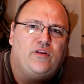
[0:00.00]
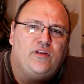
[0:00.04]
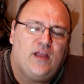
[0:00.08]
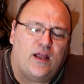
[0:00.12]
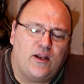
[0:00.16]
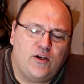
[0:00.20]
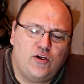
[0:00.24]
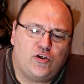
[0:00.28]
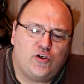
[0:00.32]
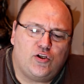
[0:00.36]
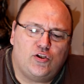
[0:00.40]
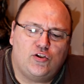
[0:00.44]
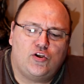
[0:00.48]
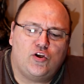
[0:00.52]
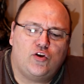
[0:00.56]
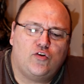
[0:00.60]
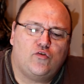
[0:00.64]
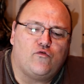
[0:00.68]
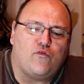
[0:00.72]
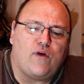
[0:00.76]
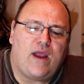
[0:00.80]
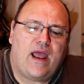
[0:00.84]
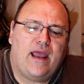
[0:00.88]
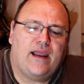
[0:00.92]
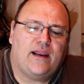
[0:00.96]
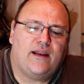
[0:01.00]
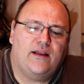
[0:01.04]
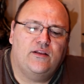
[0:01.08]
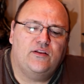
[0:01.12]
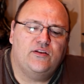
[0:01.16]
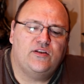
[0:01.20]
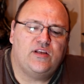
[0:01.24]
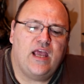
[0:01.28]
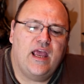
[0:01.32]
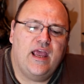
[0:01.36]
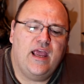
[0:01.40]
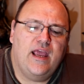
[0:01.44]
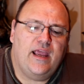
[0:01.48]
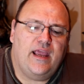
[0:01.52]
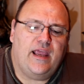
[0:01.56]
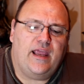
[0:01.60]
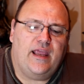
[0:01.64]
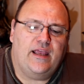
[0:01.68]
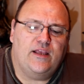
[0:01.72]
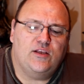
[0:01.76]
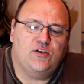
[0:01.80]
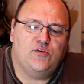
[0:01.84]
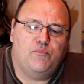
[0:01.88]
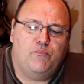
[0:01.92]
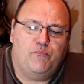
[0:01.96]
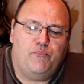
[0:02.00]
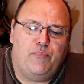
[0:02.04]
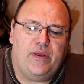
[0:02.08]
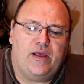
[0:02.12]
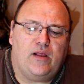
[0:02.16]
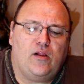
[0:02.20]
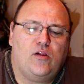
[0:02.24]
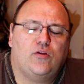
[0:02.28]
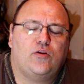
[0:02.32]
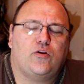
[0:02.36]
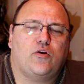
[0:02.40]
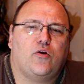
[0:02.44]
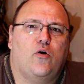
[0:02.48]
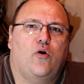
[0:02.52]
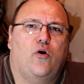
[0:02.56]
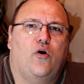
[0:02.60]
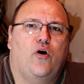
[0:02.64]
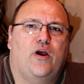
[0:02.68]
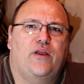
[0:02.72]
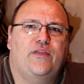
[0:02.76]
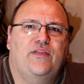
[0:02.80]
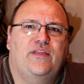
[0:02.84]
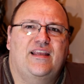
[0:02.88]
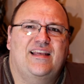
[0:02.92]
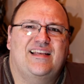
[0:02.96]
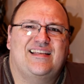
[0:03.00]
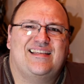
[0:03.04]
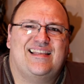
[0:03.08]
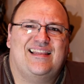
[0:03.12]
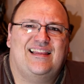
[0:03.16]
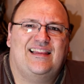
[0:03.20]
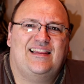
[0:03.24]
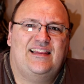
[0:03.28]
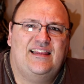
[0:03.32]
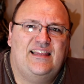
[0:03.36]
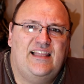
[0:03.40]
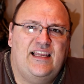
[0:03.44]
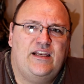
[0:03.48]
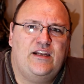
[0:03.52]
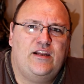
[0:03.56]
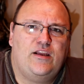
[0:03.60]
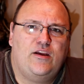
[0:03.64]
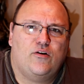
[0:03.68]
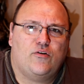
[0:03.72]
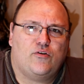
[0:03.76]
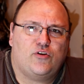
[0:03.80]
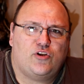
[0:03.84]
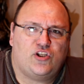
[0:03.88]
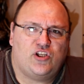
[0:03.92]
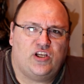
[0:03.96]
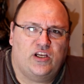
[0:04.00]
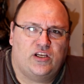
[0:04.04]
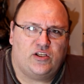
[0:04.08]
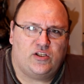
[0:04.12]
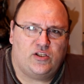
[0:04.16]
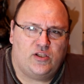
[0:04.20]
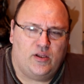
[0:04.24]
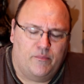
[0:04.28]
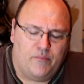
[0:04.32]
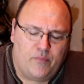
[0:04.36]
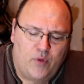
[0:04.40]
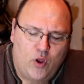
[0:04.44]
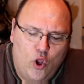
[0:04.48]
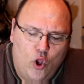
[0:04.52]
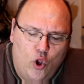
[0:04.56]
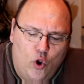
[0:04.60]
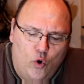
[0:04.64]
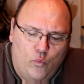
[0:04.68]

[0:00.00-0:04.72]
Dungeons and Dragons is built on this linear system